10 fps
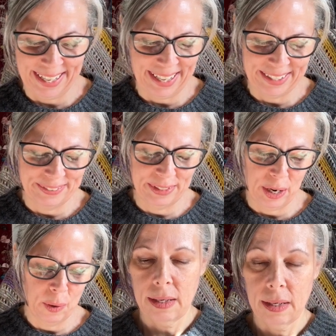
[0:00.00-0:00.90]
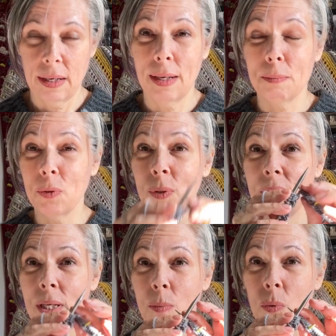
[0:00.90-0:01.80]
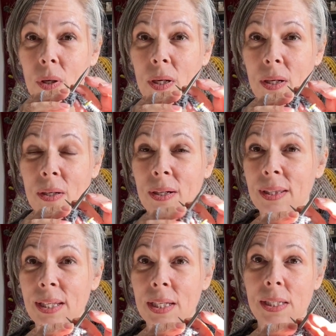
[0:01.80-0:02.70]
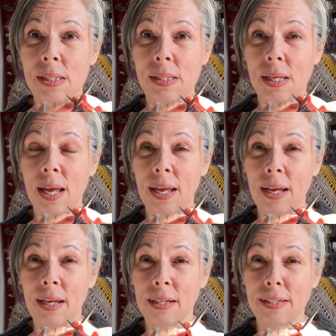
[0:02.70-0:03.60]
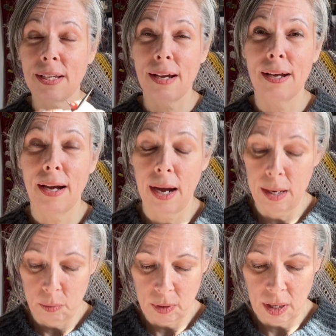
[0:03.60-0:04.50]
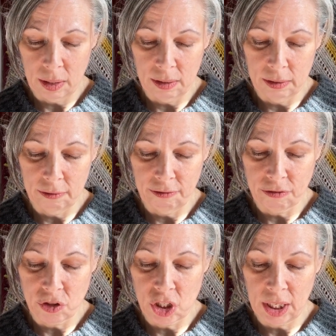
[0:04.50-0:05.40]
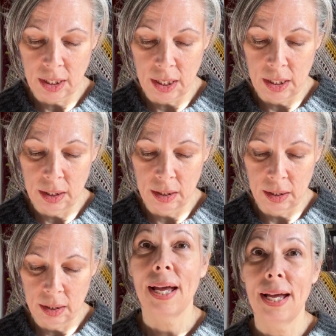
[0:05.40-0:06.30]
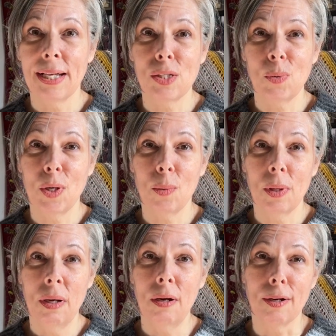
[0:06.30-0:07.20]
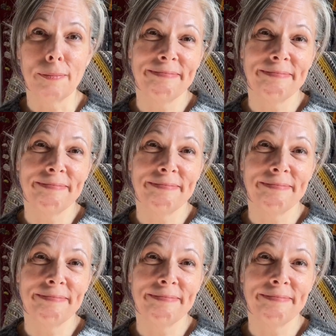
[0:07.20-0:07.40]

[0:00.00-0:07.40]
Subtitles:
I don't know. I'm going to keep working on this and I will kind of check in as we go along.